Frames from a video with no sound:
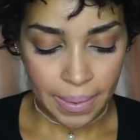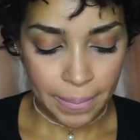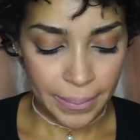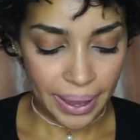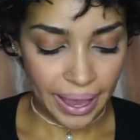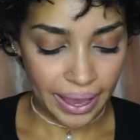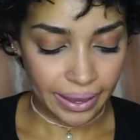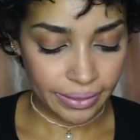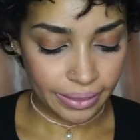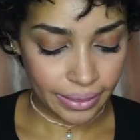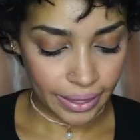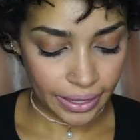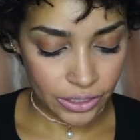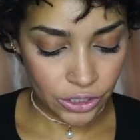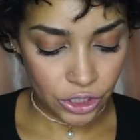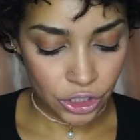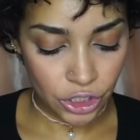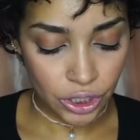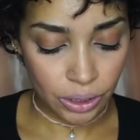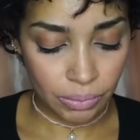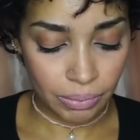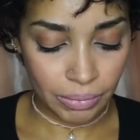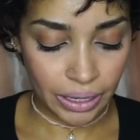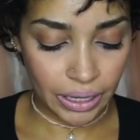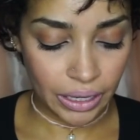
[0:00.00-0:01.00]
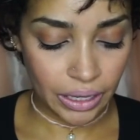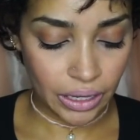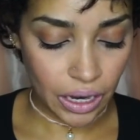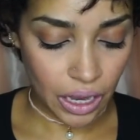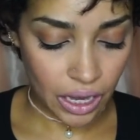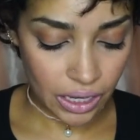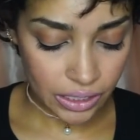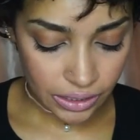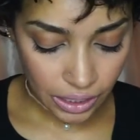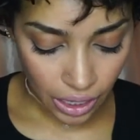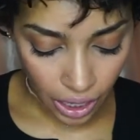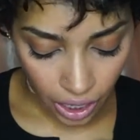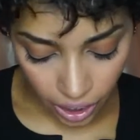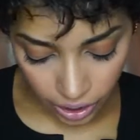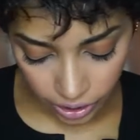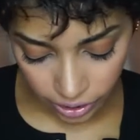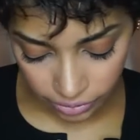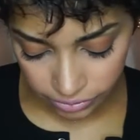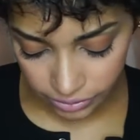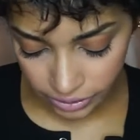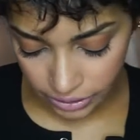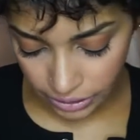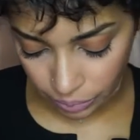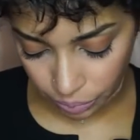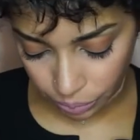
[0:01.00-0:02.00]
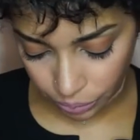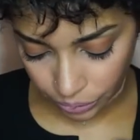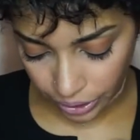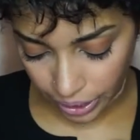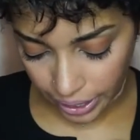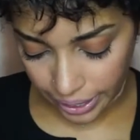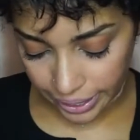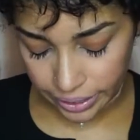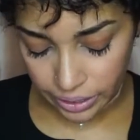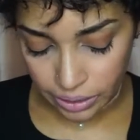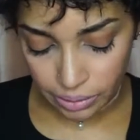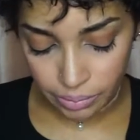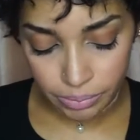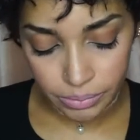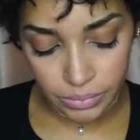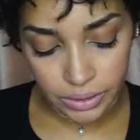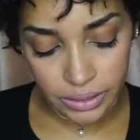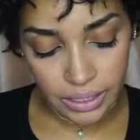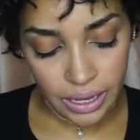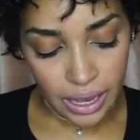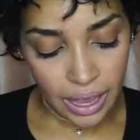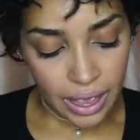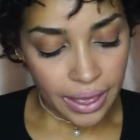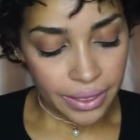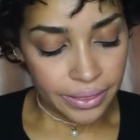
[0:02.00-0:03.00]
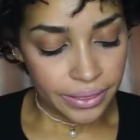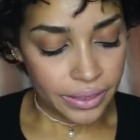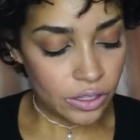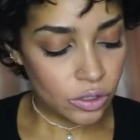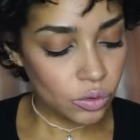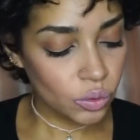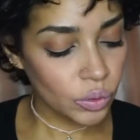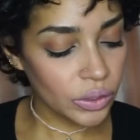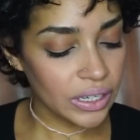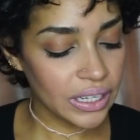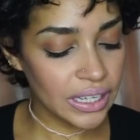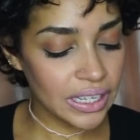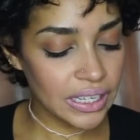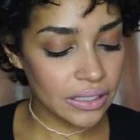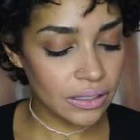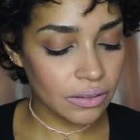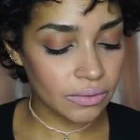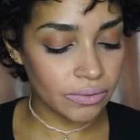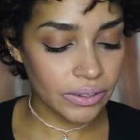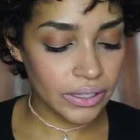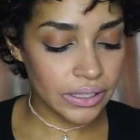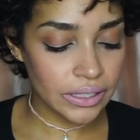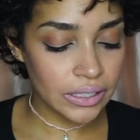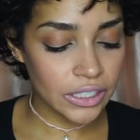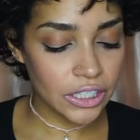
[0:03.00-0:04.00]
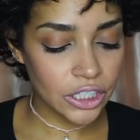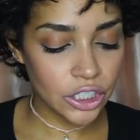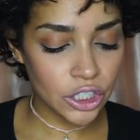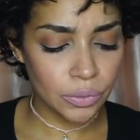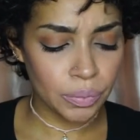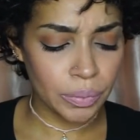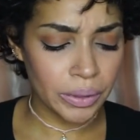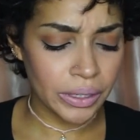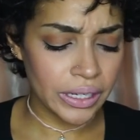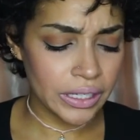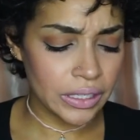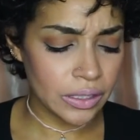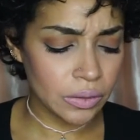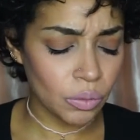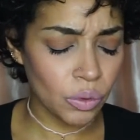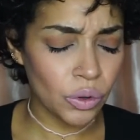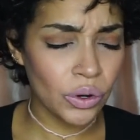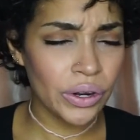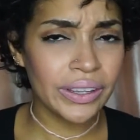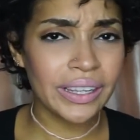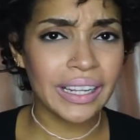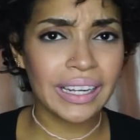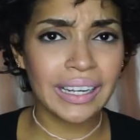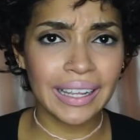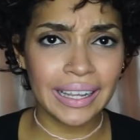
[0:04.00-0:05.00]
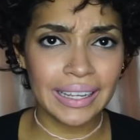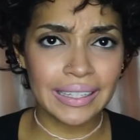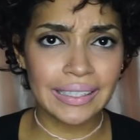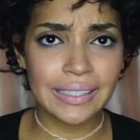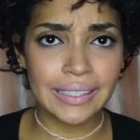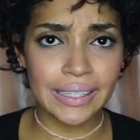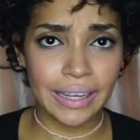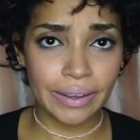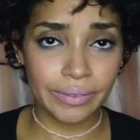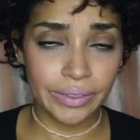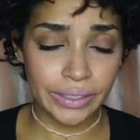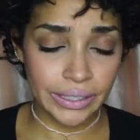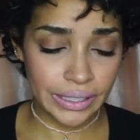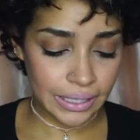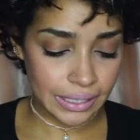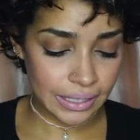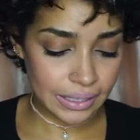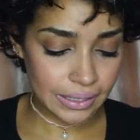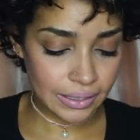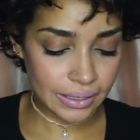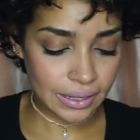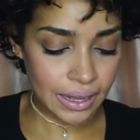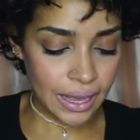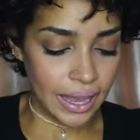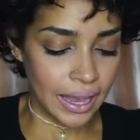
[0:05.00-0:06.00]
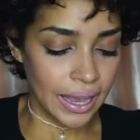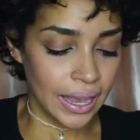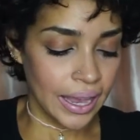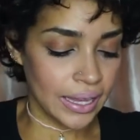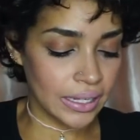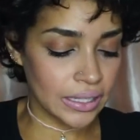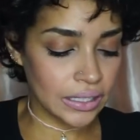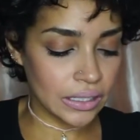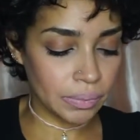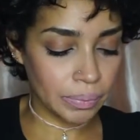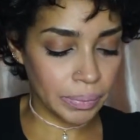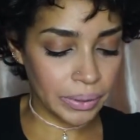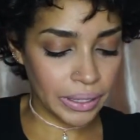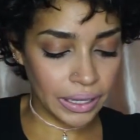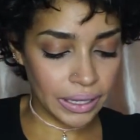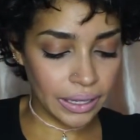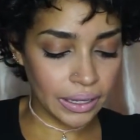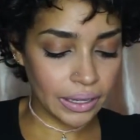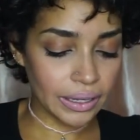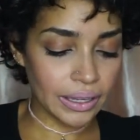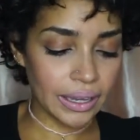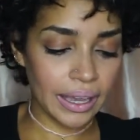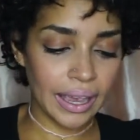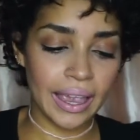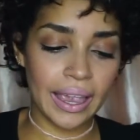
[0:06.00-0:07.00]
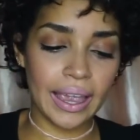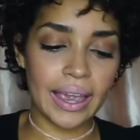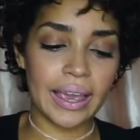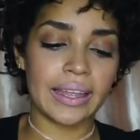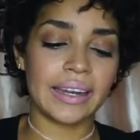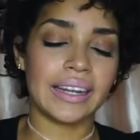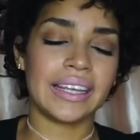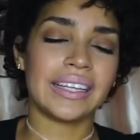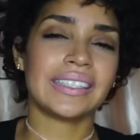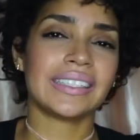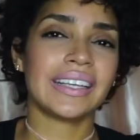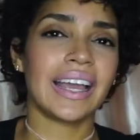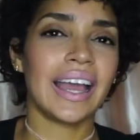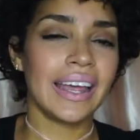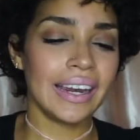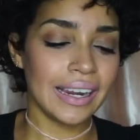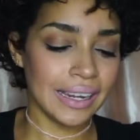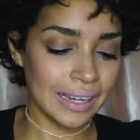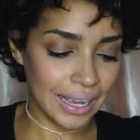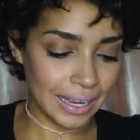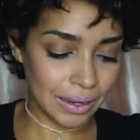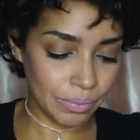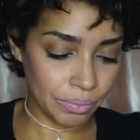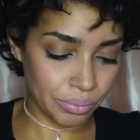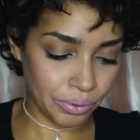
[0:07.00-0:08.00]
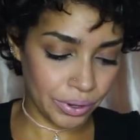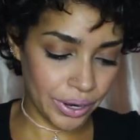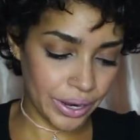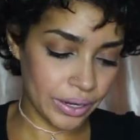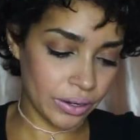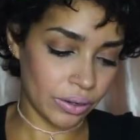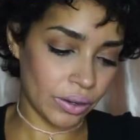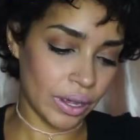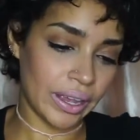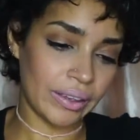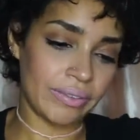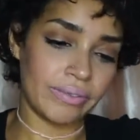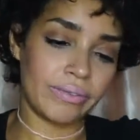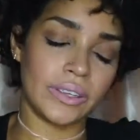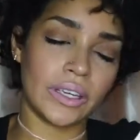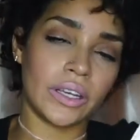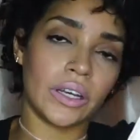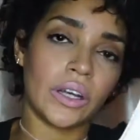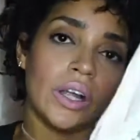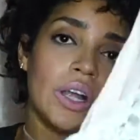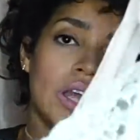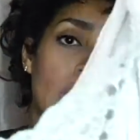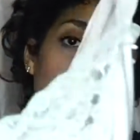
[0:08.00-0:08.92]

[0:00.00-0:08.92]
back then she made a ton of sleepwear items. This one is vintage, but it's more in the late 70s. It's pink, and it's kind of like bridal, I feel.